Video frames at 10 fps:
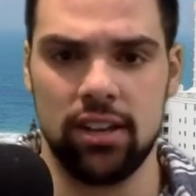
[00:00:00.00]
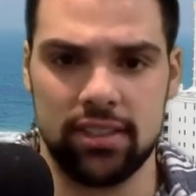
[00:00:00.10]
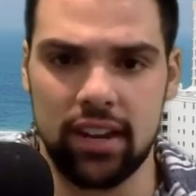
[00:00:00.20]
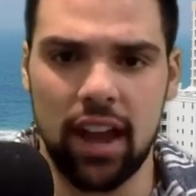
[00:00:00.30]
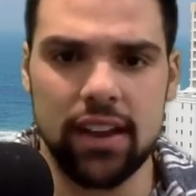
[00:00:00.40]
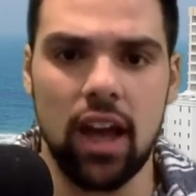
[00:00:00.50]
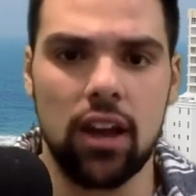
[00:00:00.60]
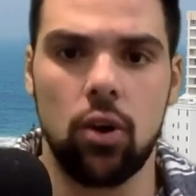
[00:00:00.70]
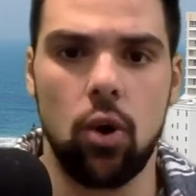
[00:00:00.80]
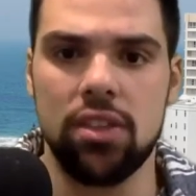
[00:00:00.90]
Did I not
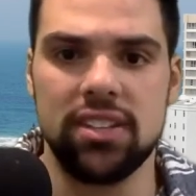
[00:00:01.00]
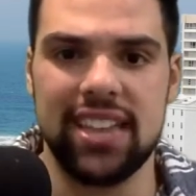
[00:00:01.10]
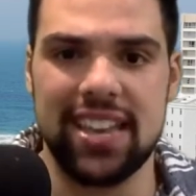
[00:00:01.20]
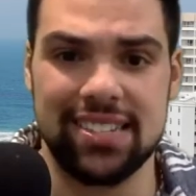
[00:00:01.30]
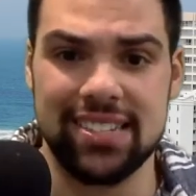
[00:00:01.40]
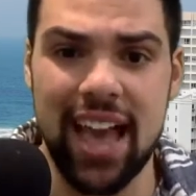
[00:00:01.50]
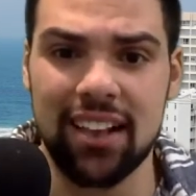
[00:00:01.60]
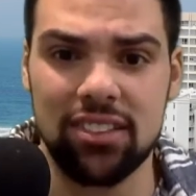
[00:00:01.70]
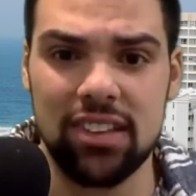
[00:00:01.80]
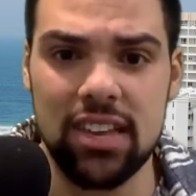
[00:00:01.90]
call this
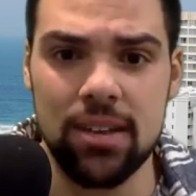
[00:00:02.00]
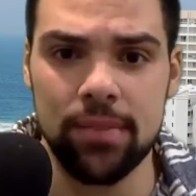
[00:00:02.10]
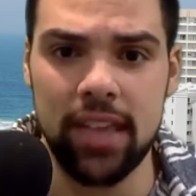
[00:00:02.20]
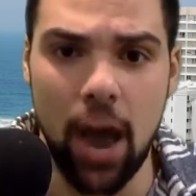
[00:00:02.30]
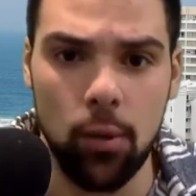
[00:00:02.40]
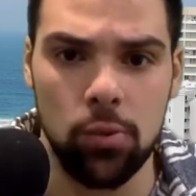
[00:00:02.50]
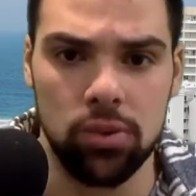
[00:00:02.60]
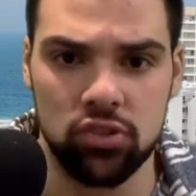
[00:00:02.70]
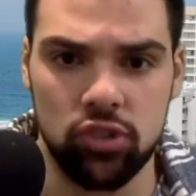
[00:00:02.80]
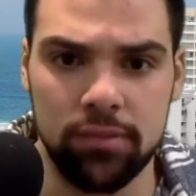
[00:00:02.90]
exactly how it
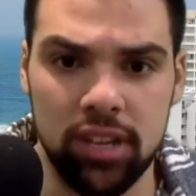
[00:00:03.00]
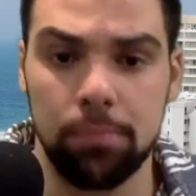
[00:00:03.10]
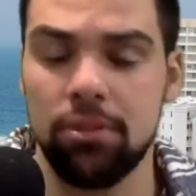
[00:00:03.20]
was scripted?